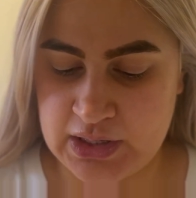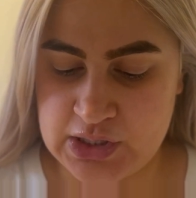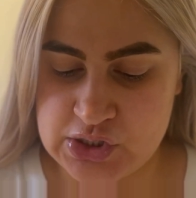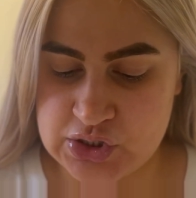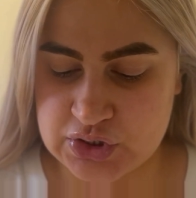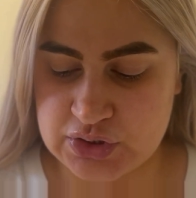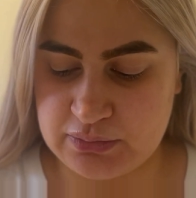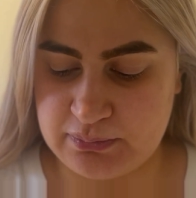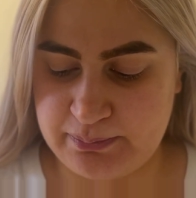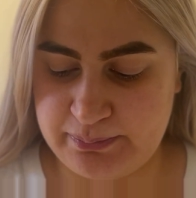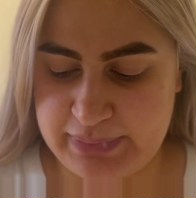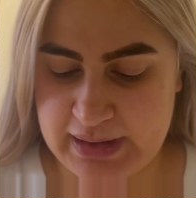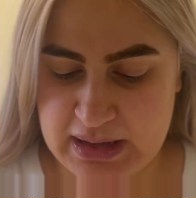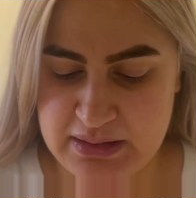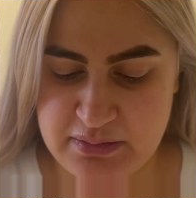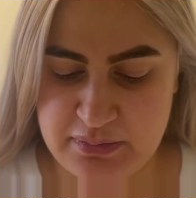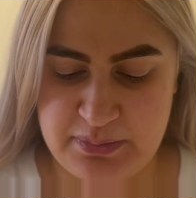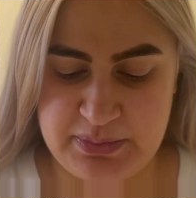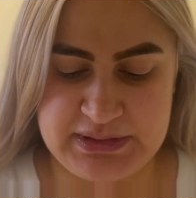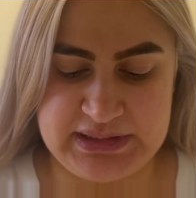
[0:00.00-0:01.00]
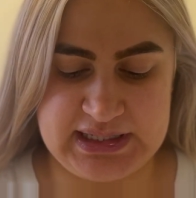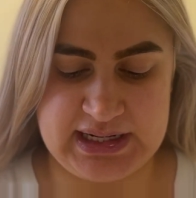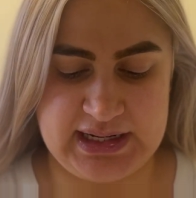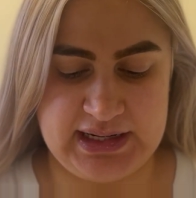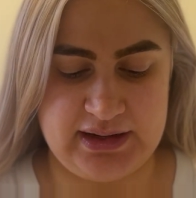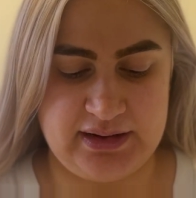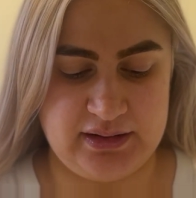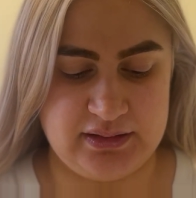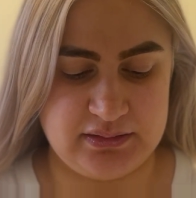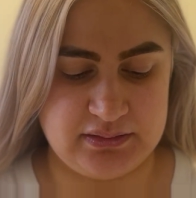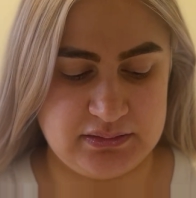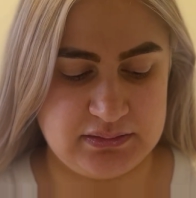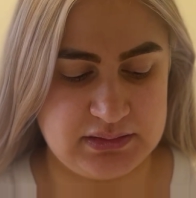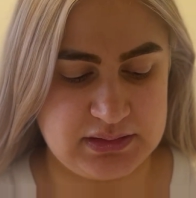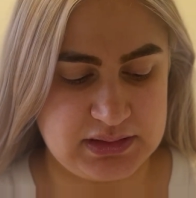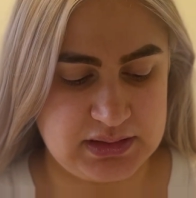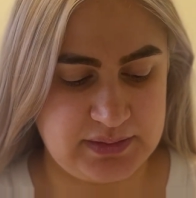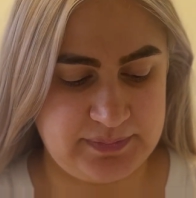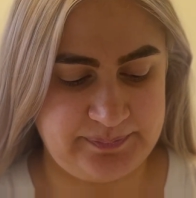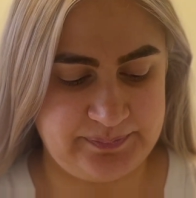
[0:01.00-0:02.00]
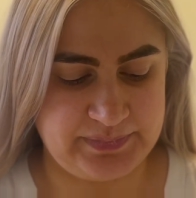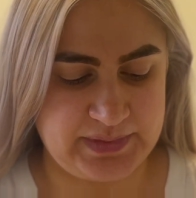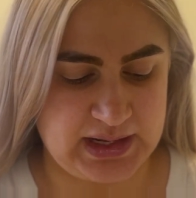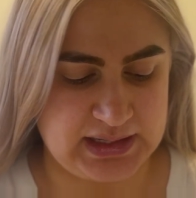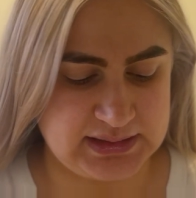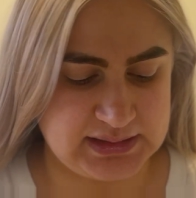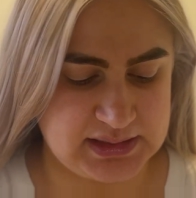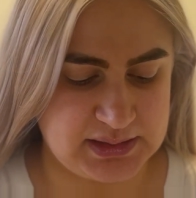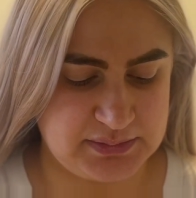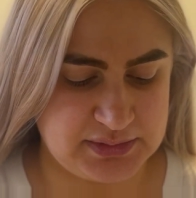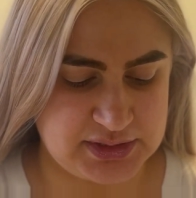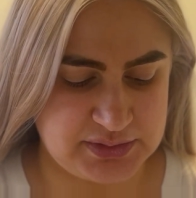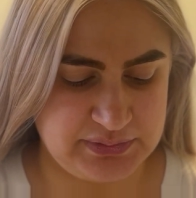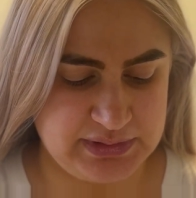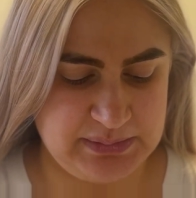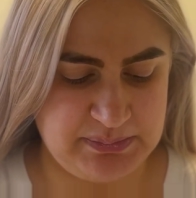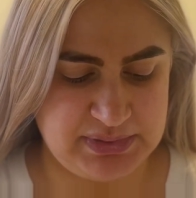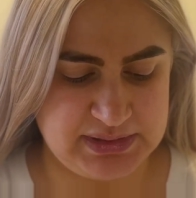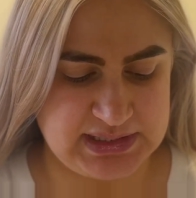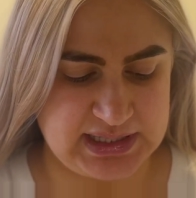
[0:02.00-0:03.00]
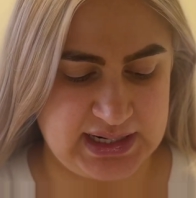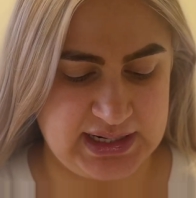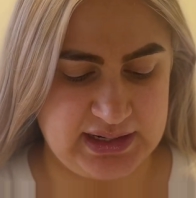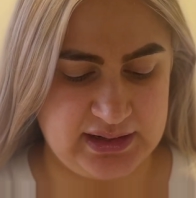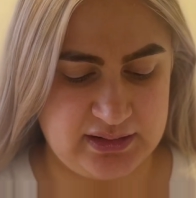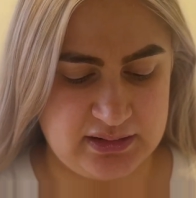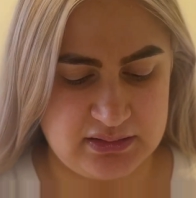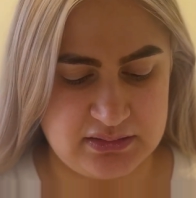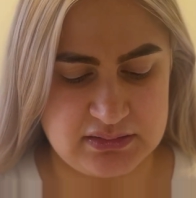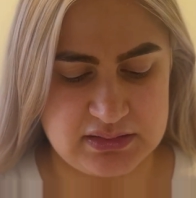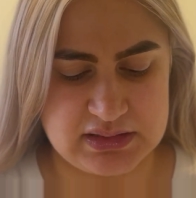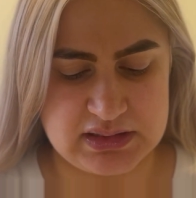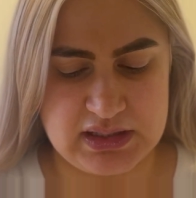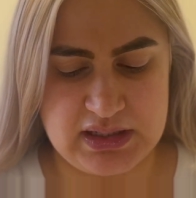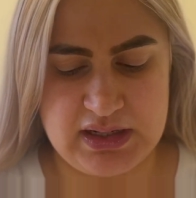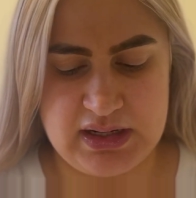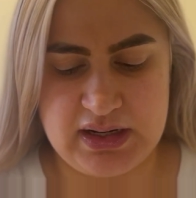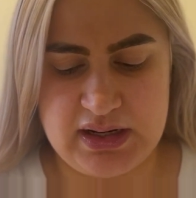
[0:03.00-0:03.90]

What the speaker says: some beef potatoes and some sweet potatoes.